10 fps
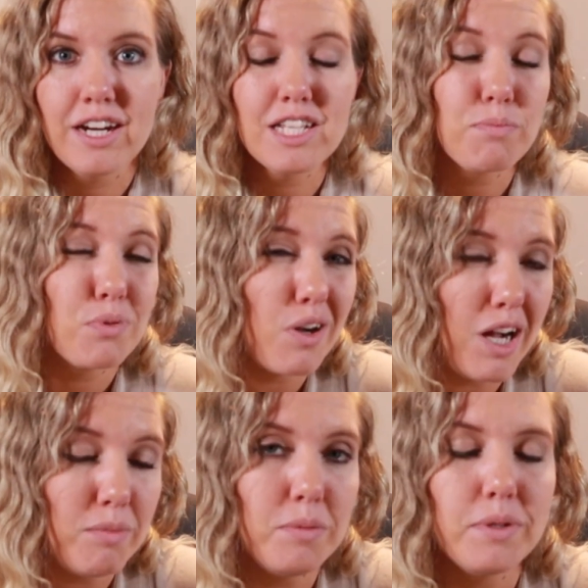and it's
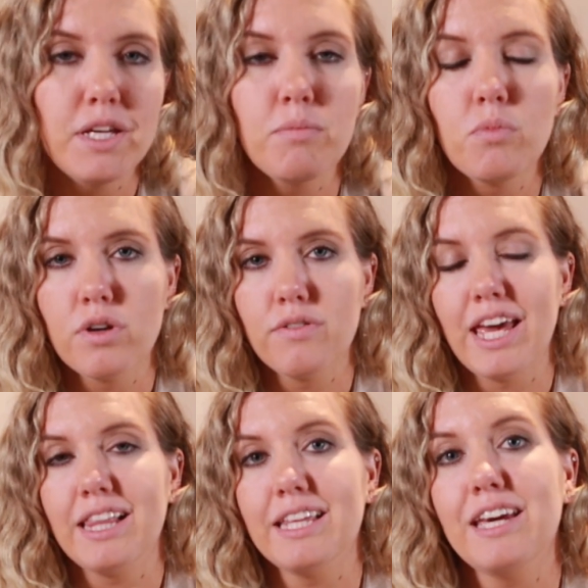probably more
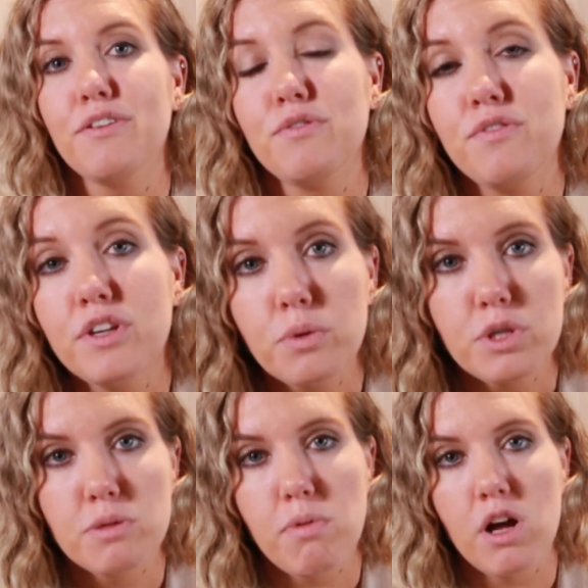likely a fear
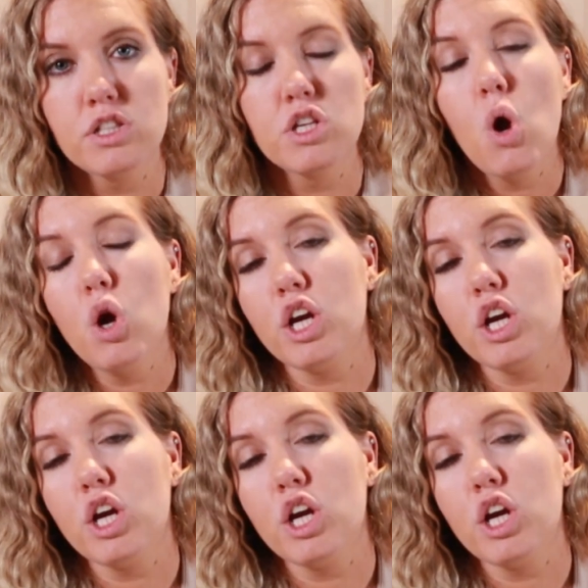response,